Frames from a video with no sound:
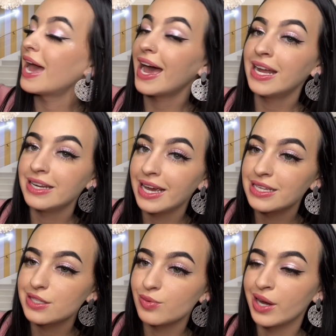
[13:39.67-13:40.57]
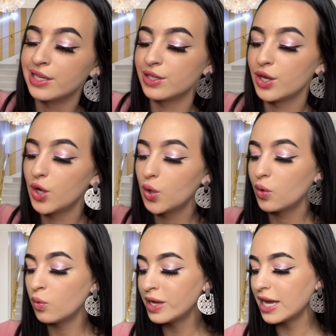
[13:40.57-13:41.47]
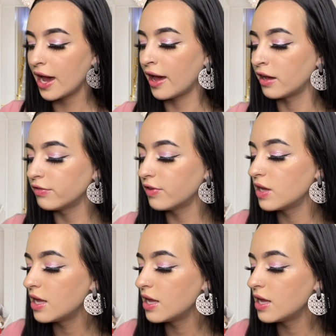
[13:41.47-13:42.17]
And guess what? We have